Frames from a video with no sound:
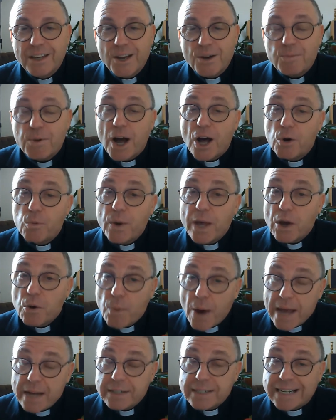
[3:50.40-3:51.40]
Well, we
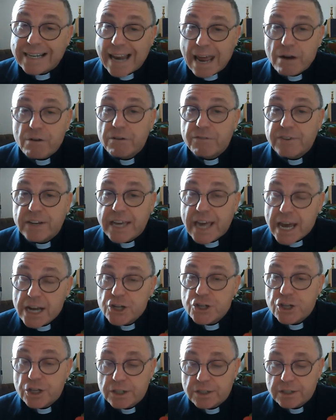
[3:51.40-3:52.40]
await
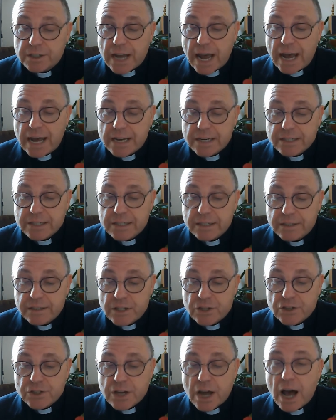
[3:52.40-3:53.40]
clarification at
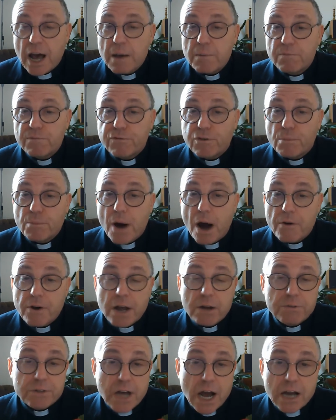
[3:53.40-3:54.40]
this time from our
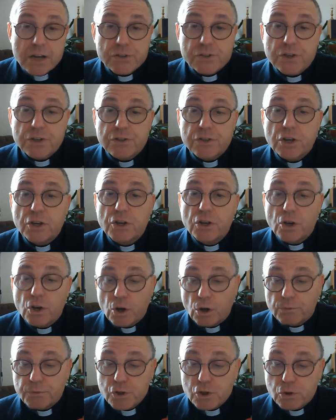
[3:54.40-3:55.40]
own Diocese
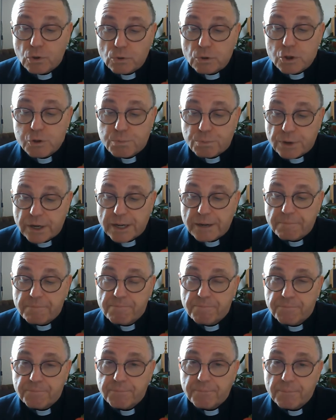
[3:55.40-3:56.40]
of Salisbury.
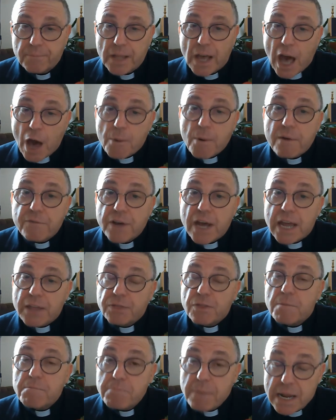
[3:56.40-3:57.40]
However, in
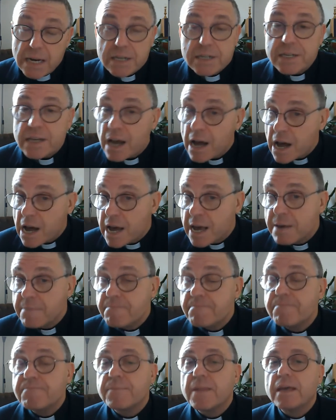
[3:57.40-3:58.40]
the
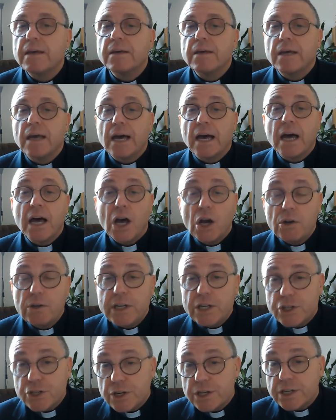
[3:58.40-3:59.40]
meantime,
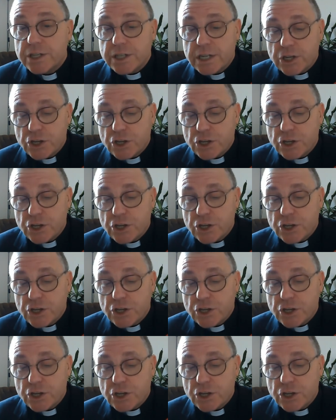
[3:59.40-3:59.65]
Holy Trinity